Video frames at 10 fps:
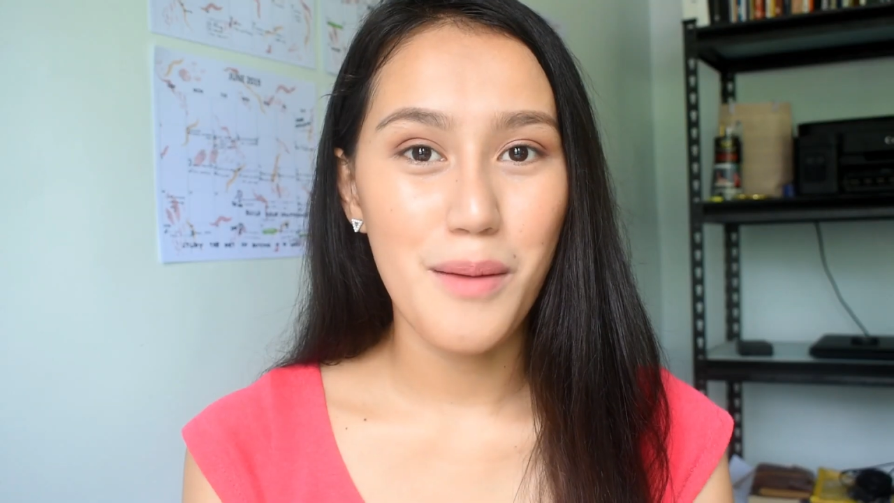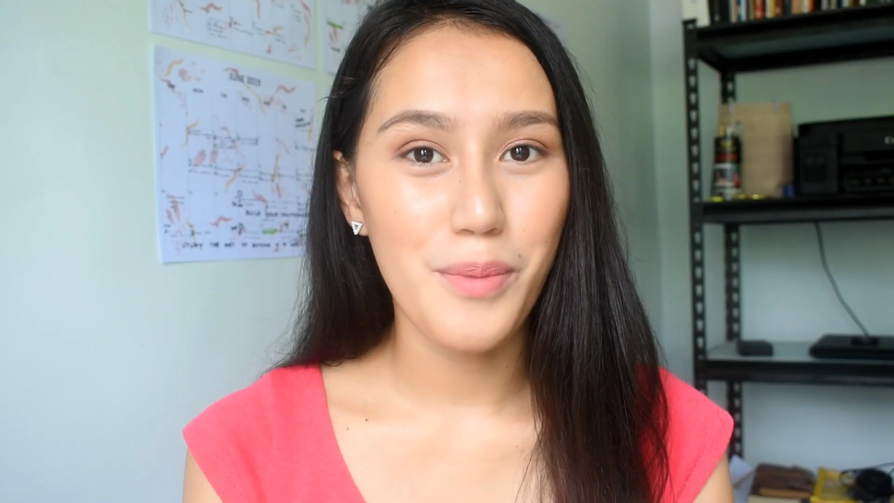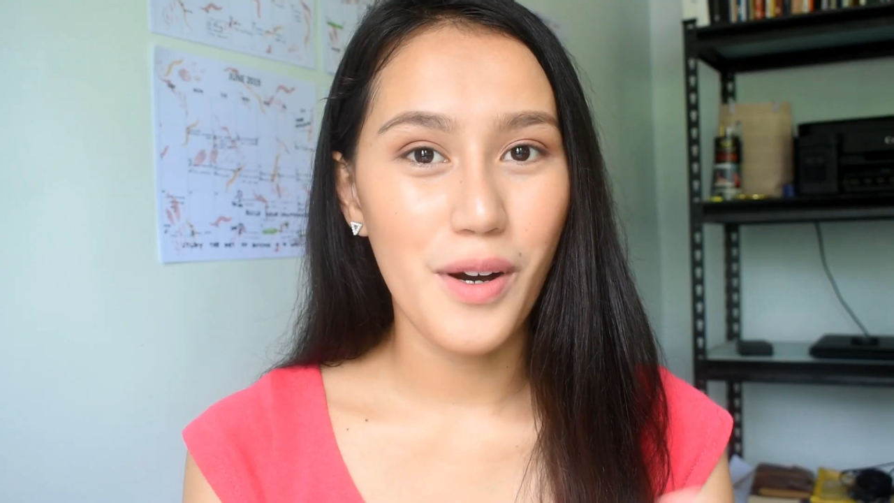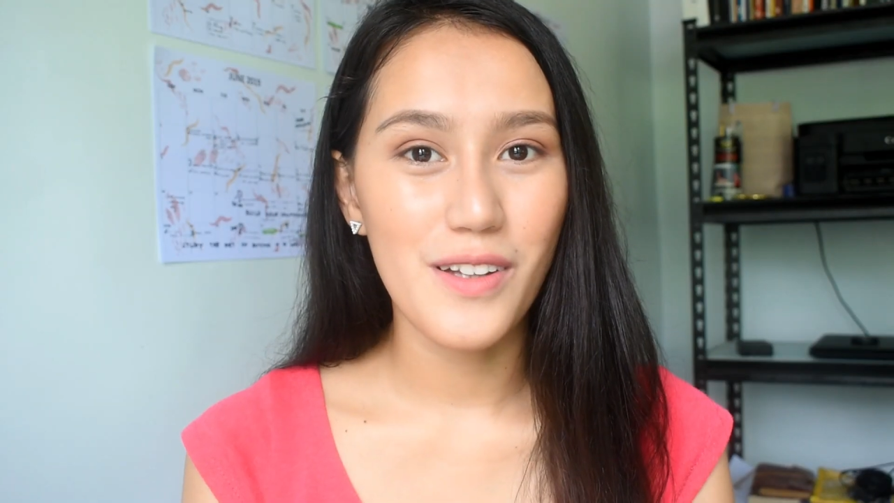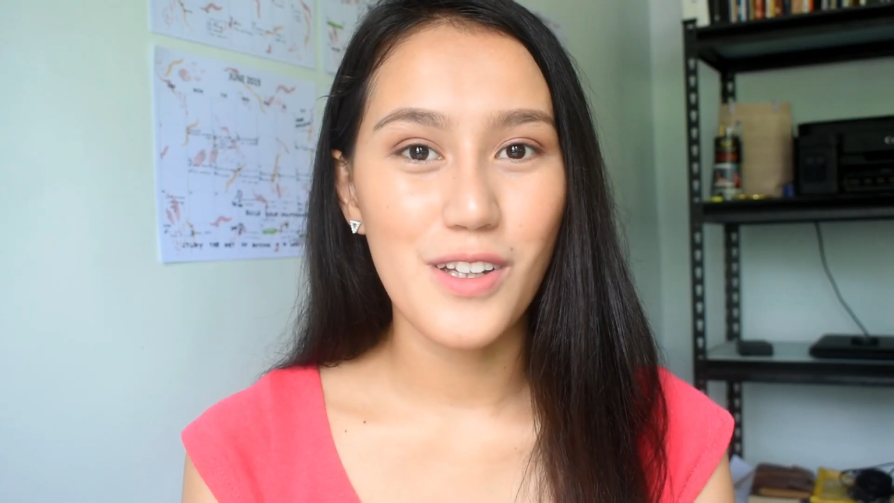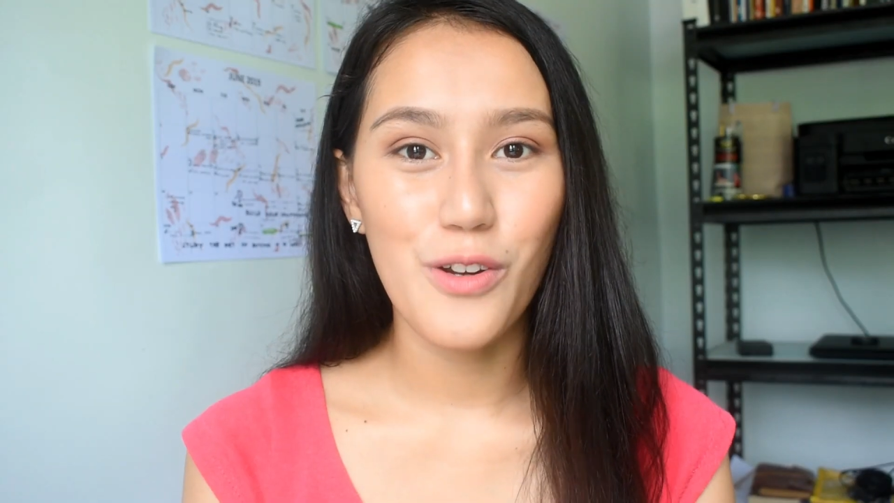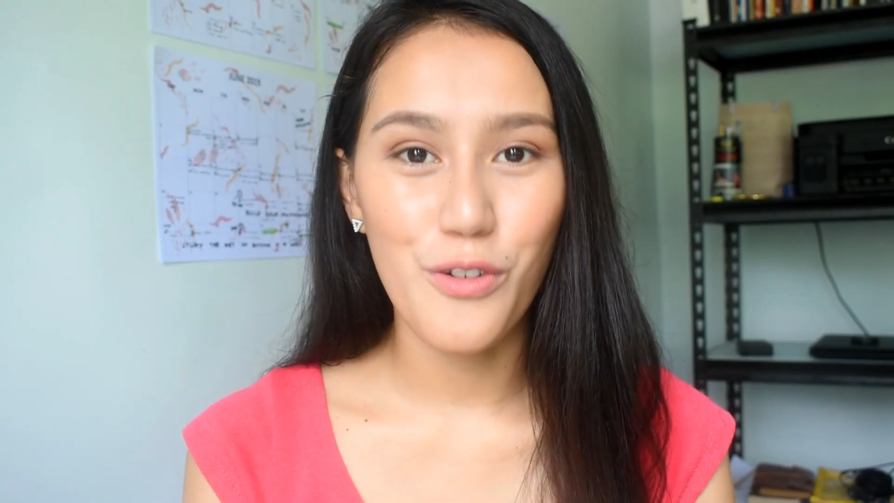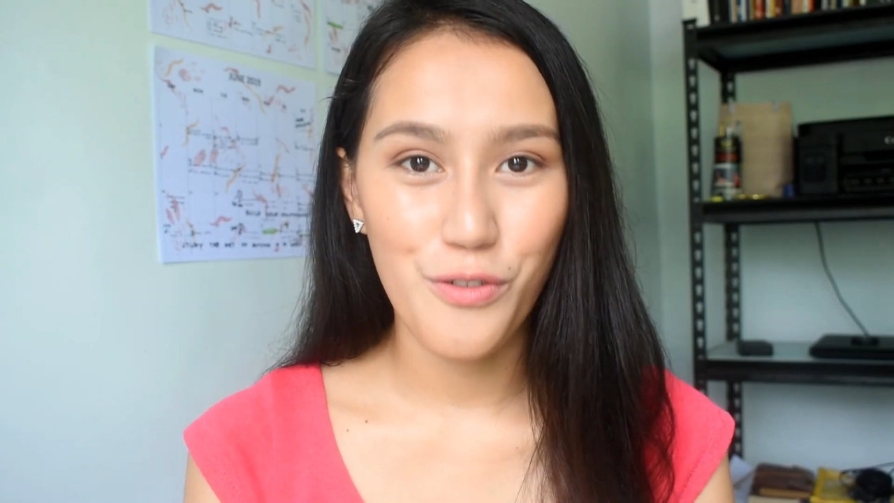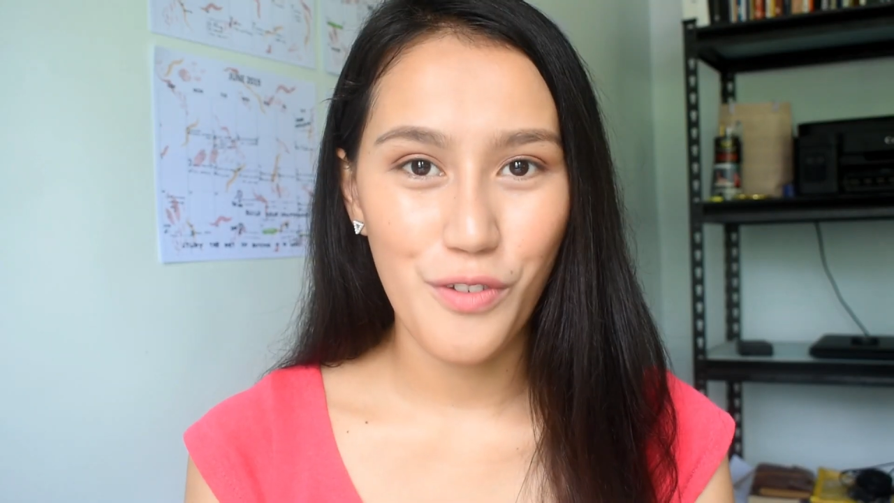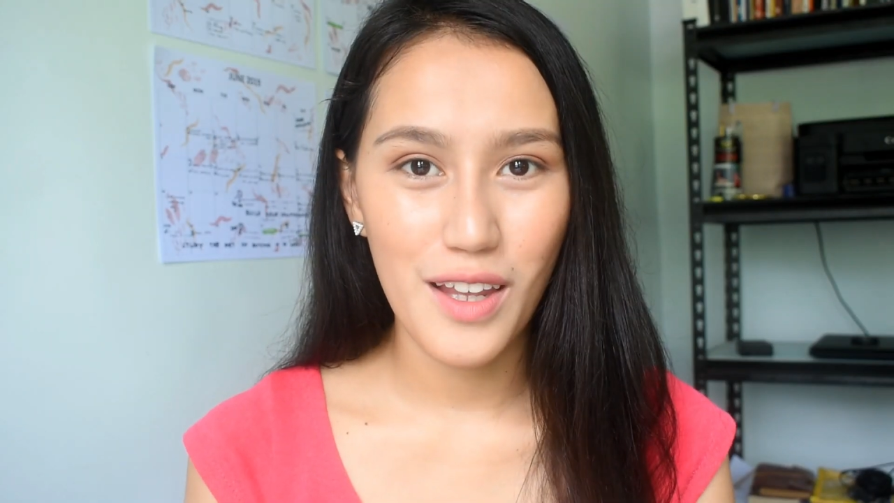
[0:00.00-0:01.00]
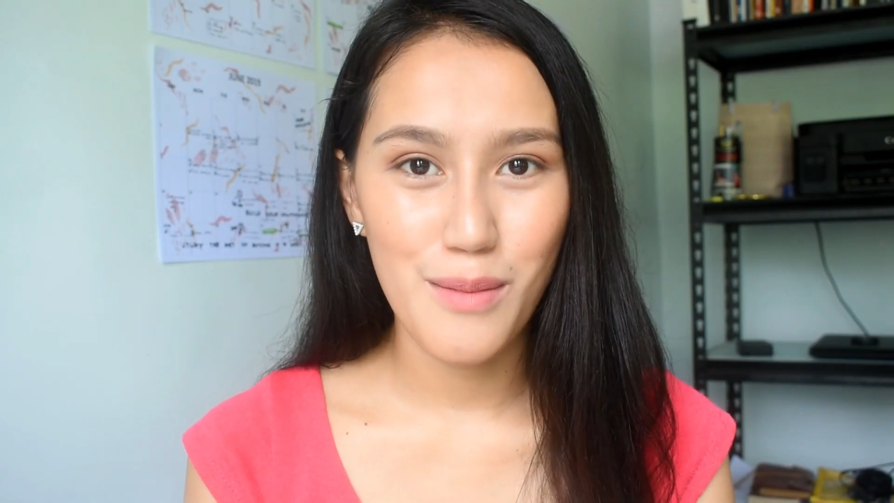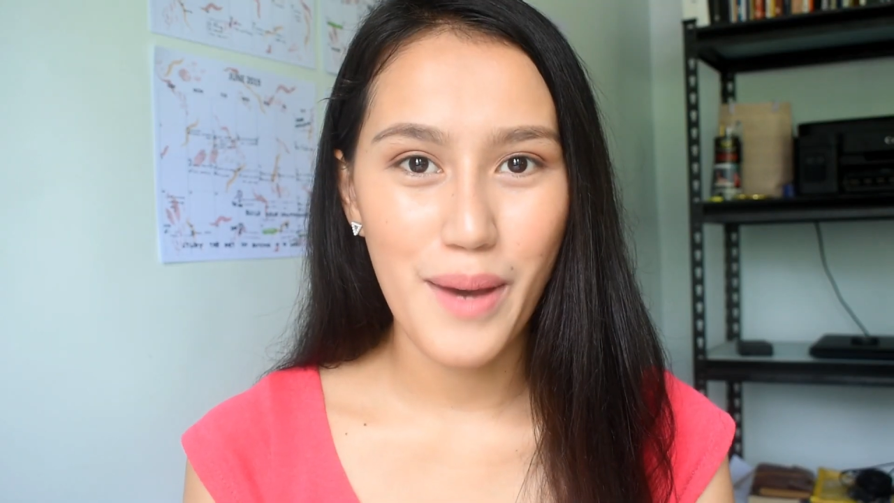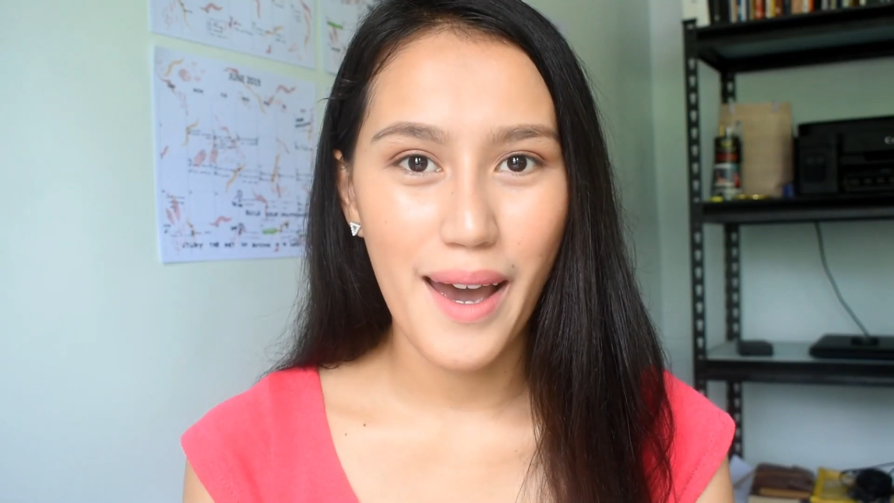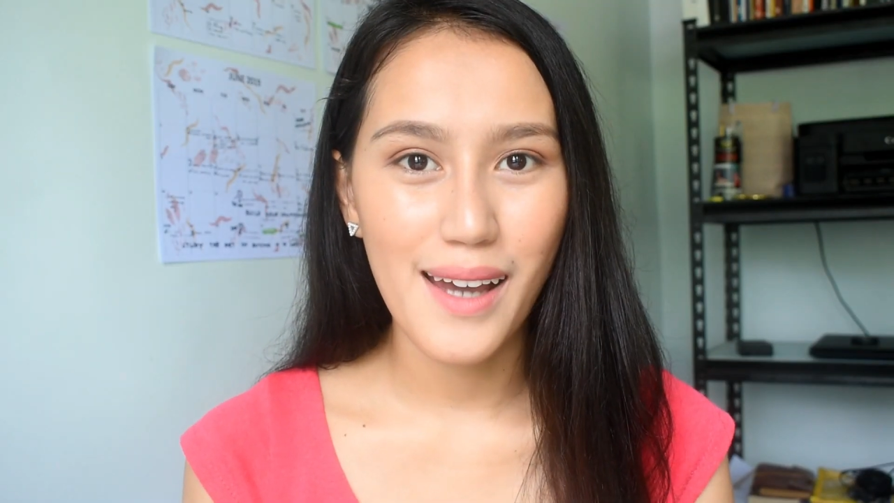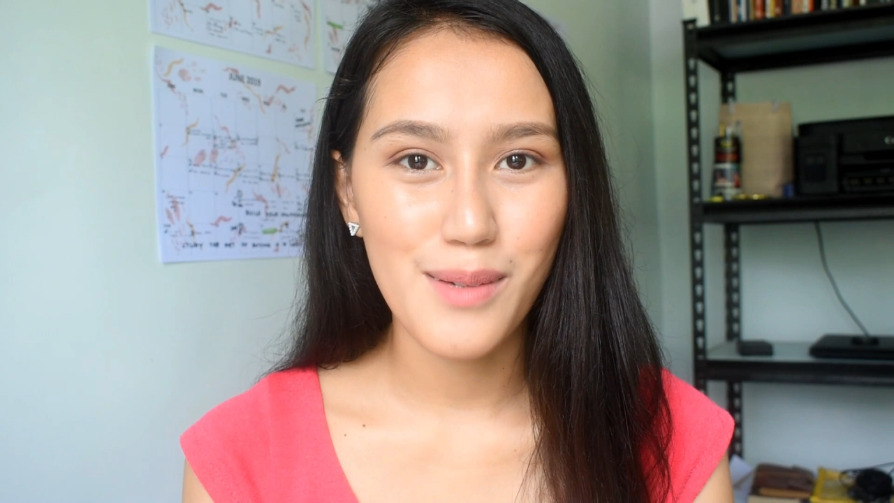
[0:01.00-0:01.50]
upon your
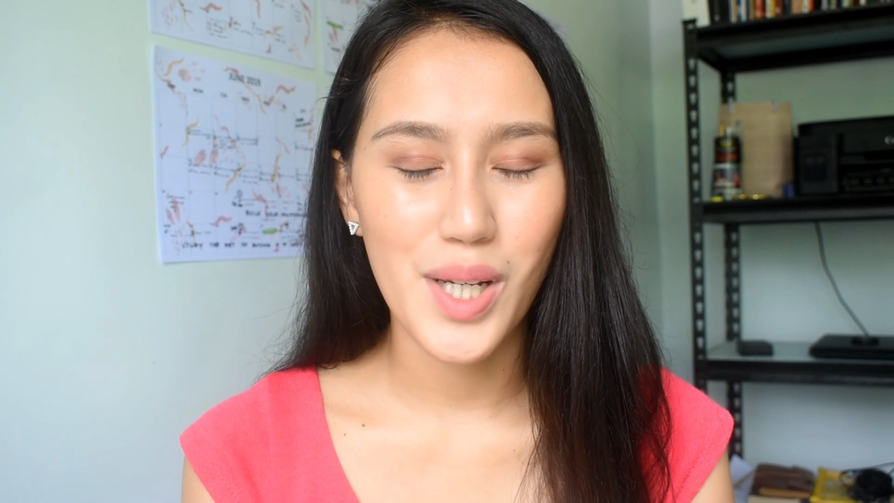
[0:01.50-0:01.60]
feedback,